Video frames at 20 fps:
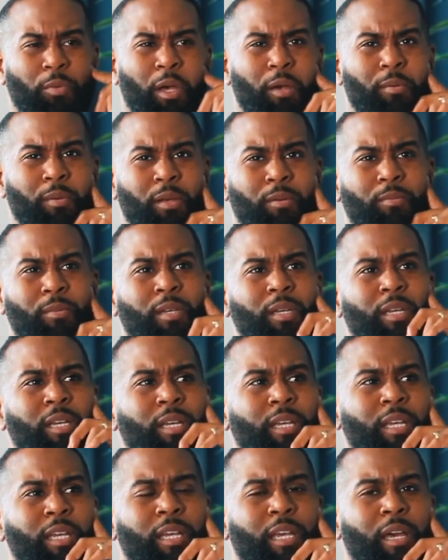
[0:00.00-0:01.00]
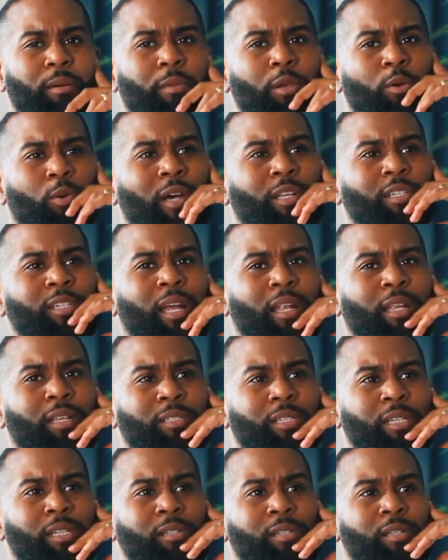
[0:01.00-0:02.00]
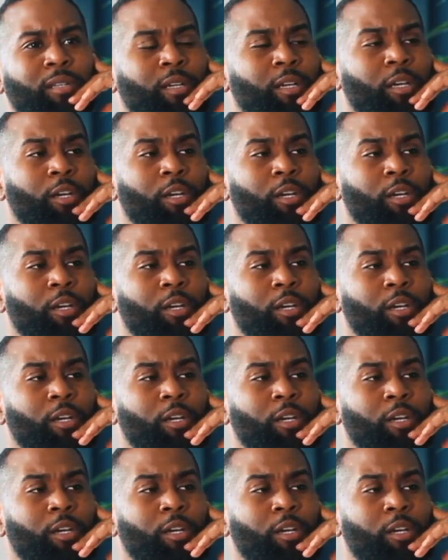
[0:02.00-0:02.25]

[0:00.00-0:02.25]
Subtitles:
Birmingham. It can be quite challenging.